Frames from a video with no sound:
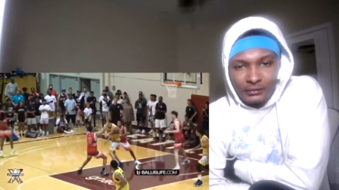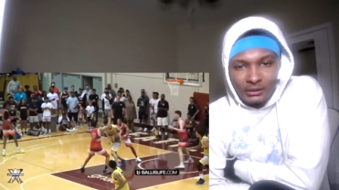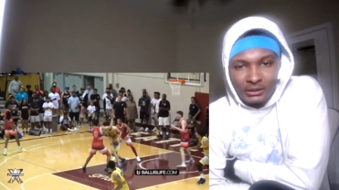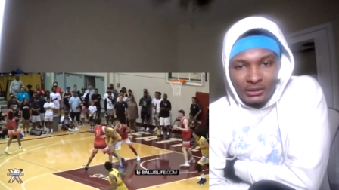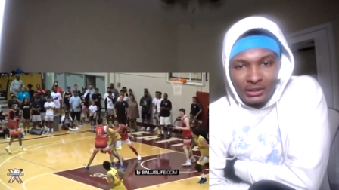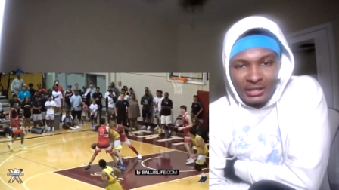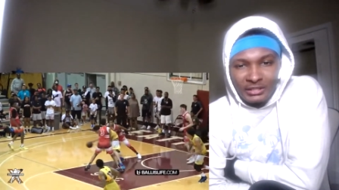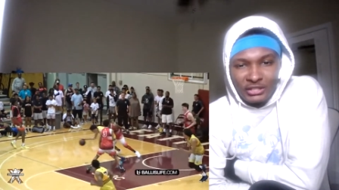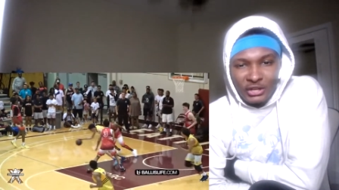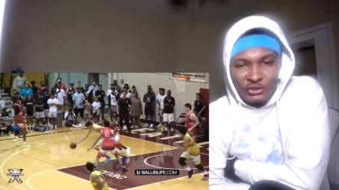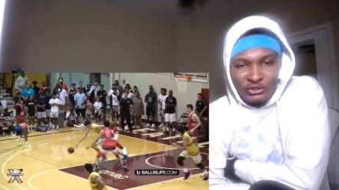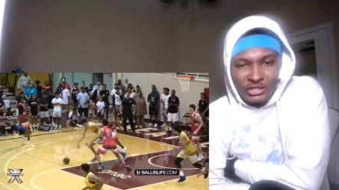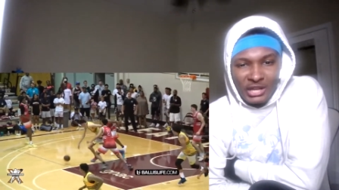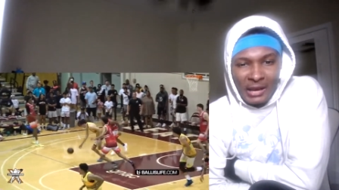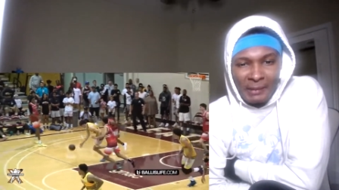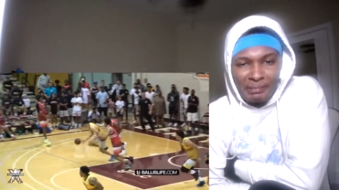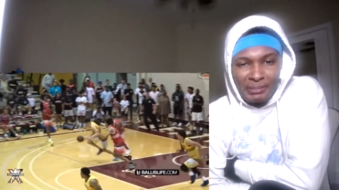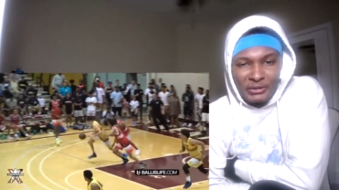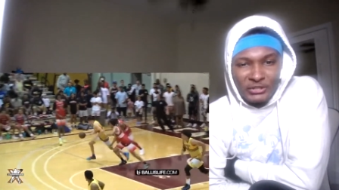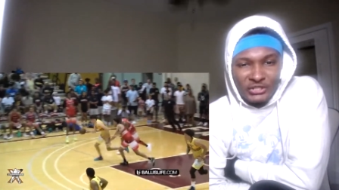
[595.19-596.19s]
Let's go,
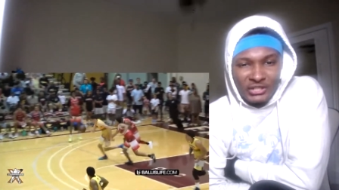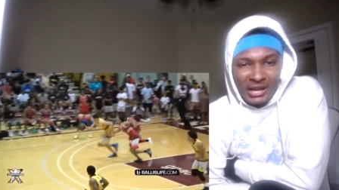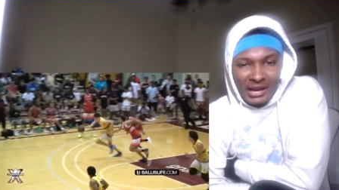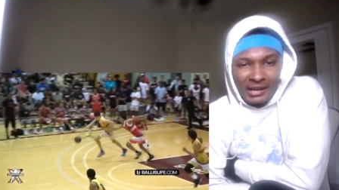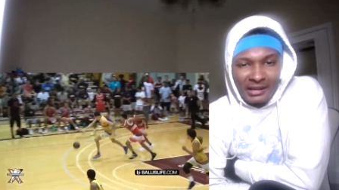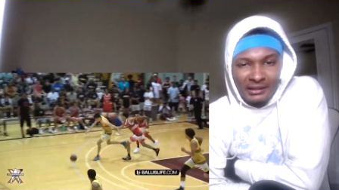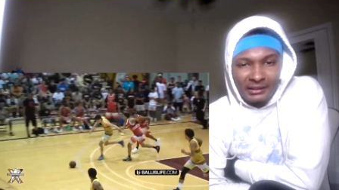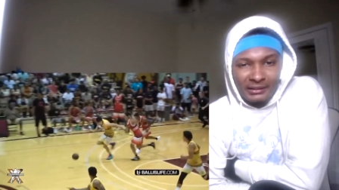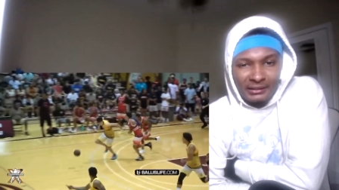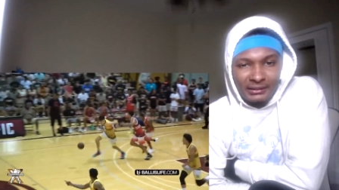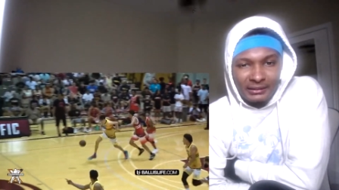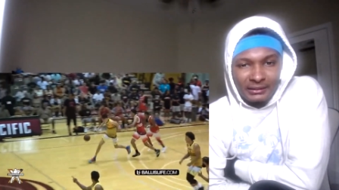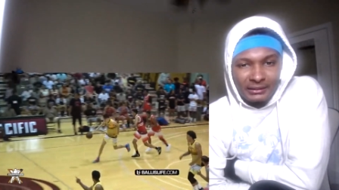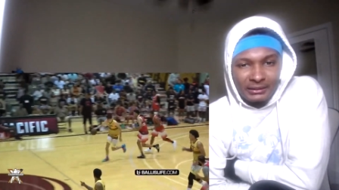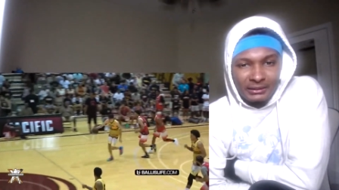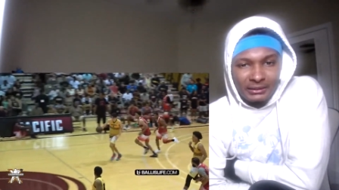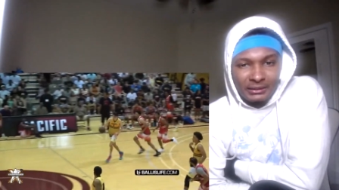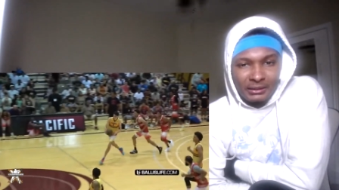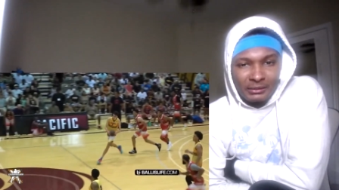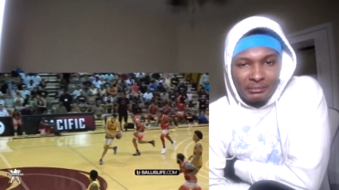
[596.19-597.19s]
Chet. Push that.
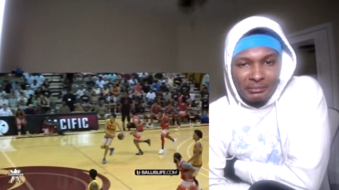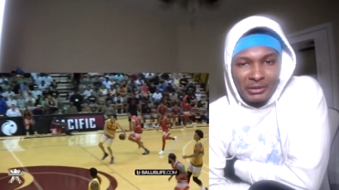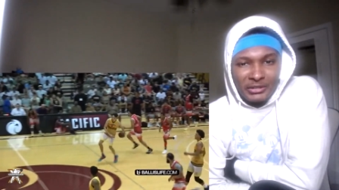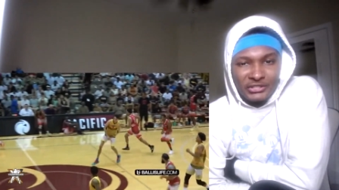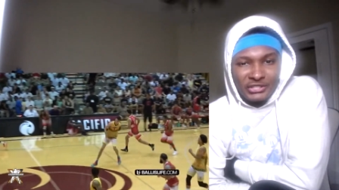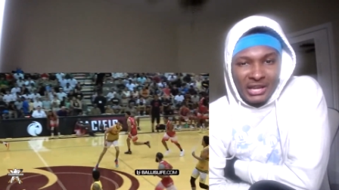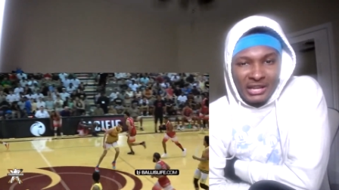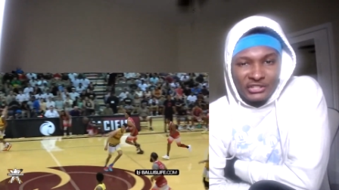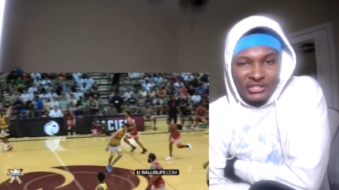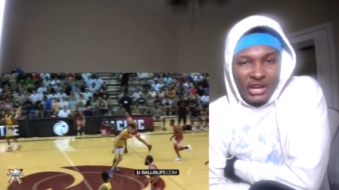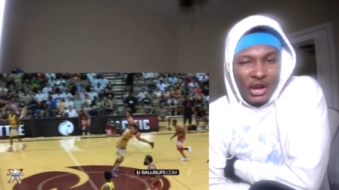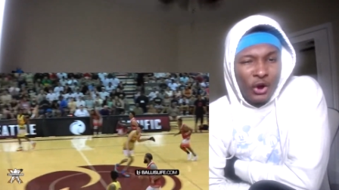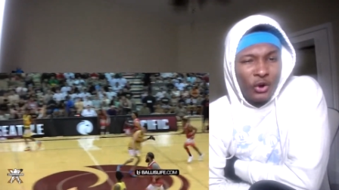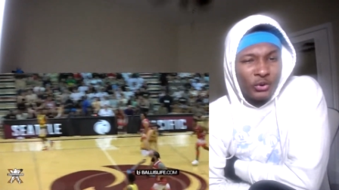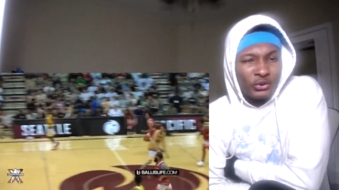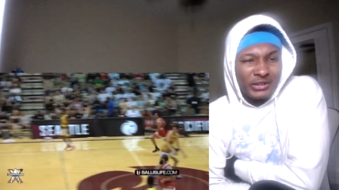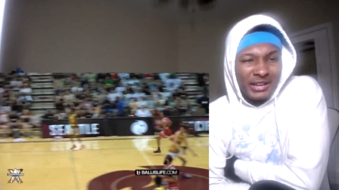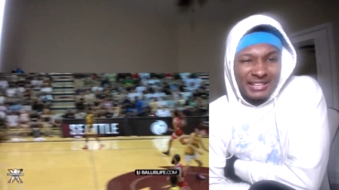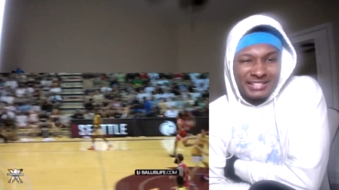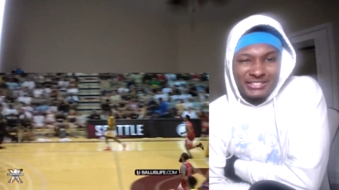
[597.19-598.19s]
Push that, Chet.
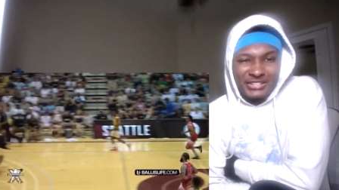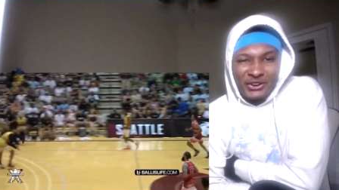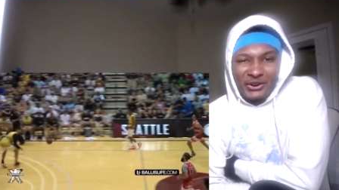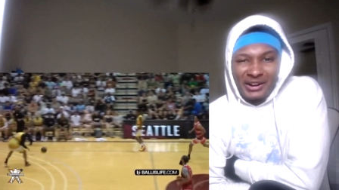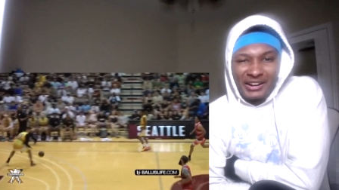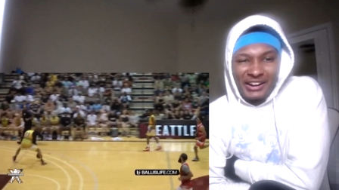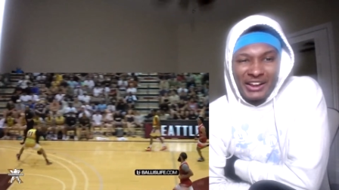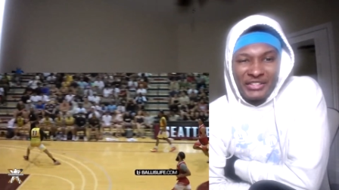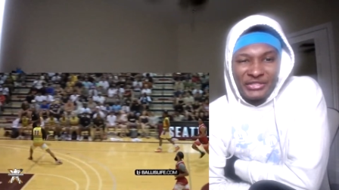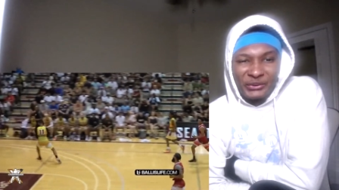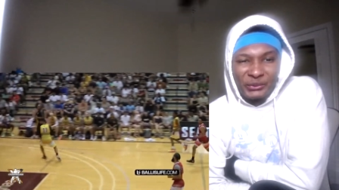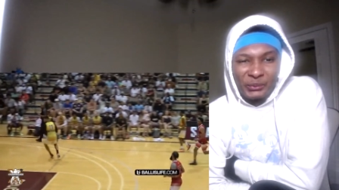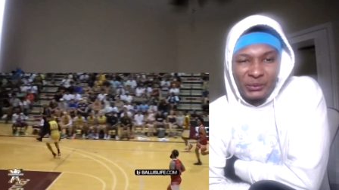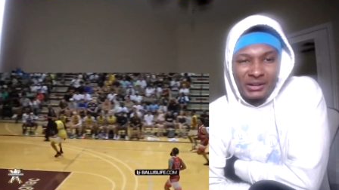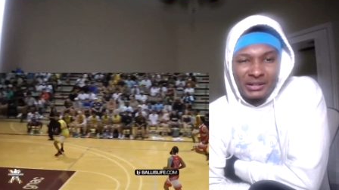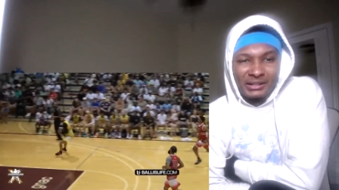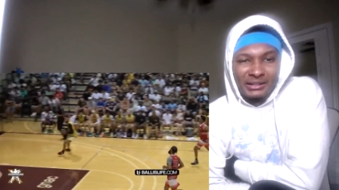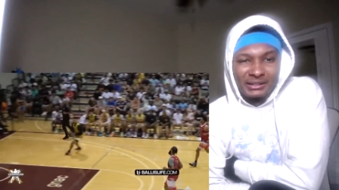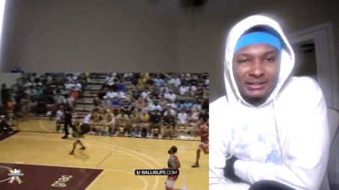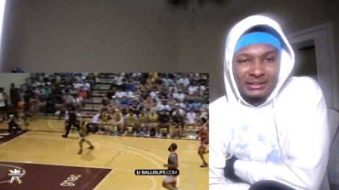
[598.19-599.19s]
Oh, yes, sir. Another
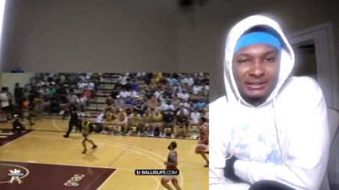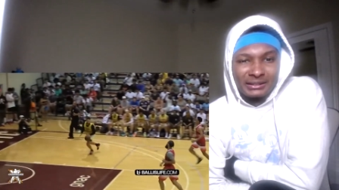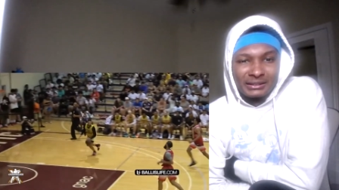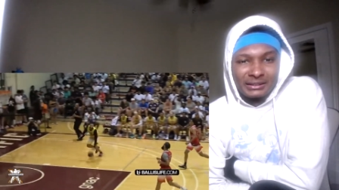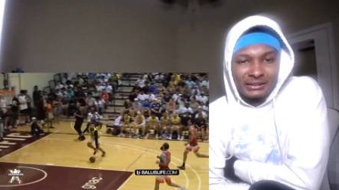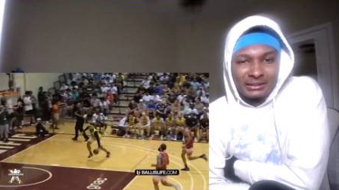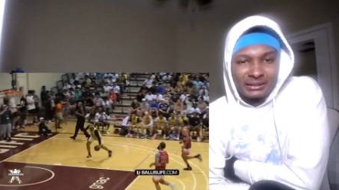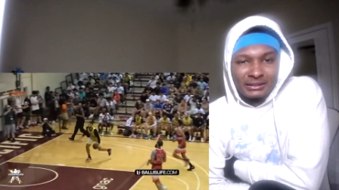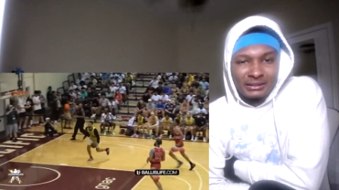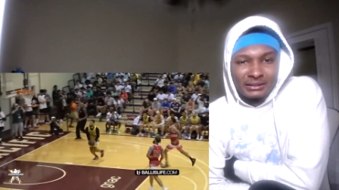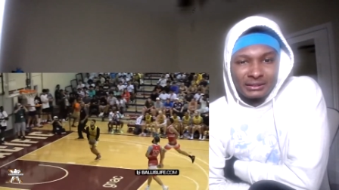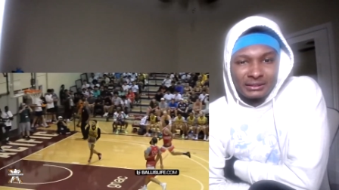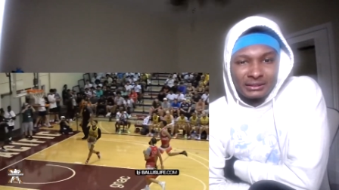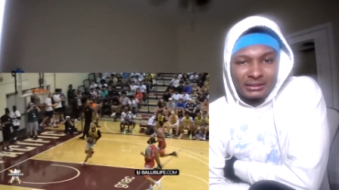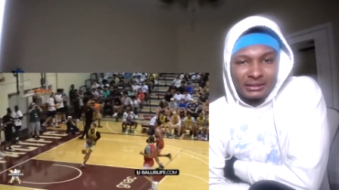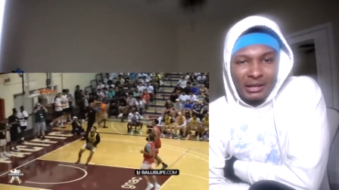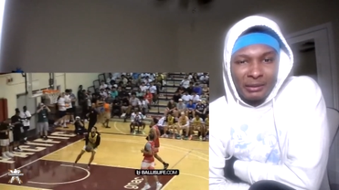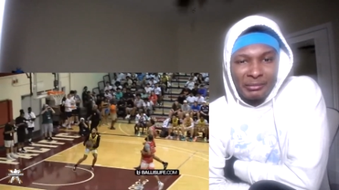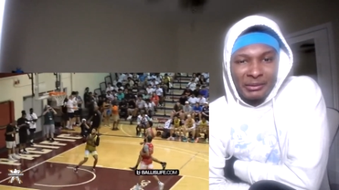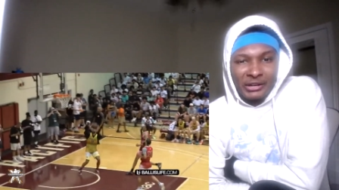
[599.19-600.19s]
one.
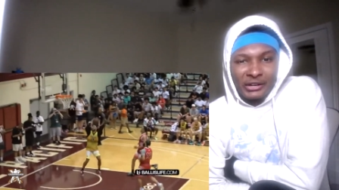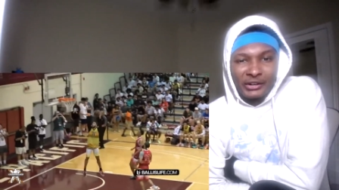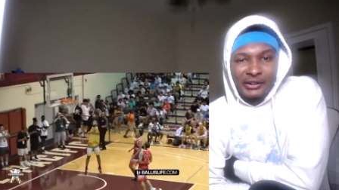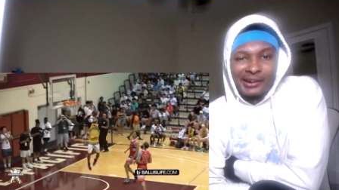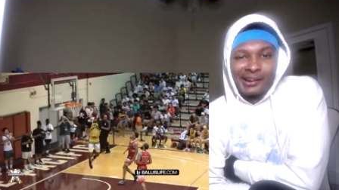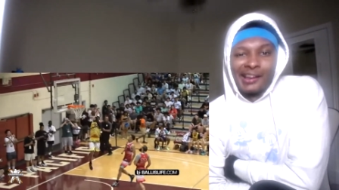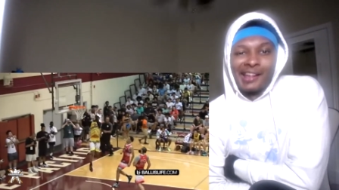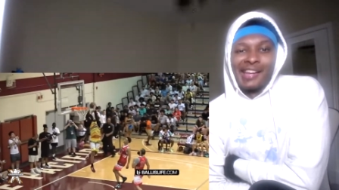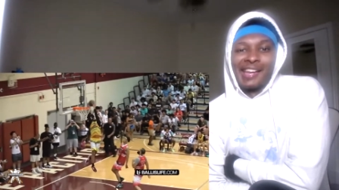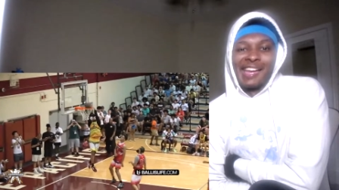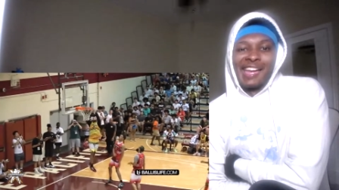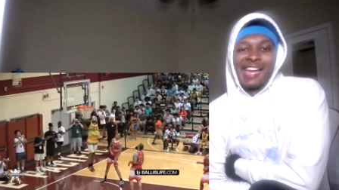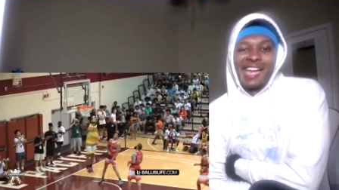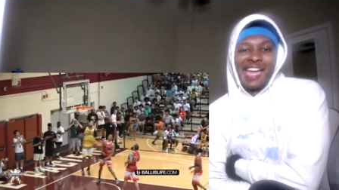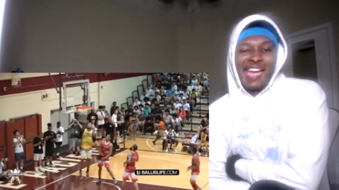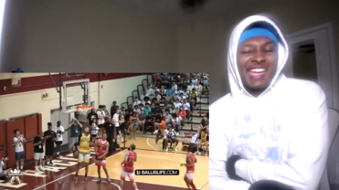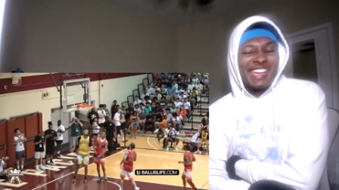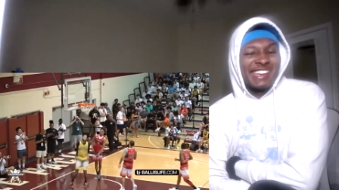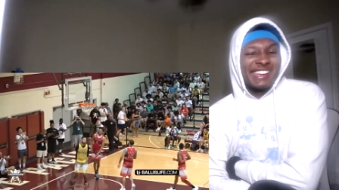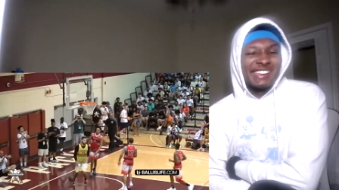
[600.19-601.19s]
Come here.
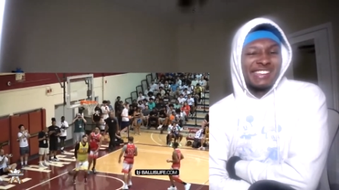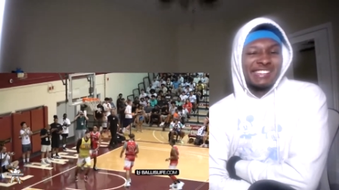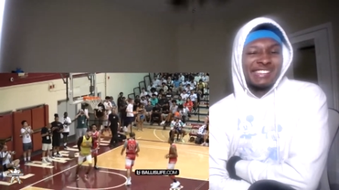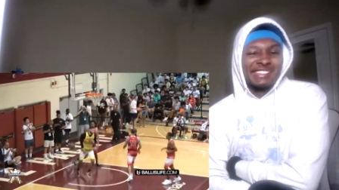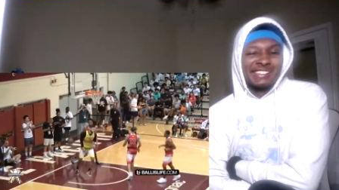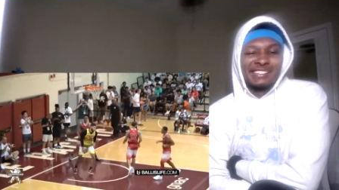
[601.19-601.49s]
Hey!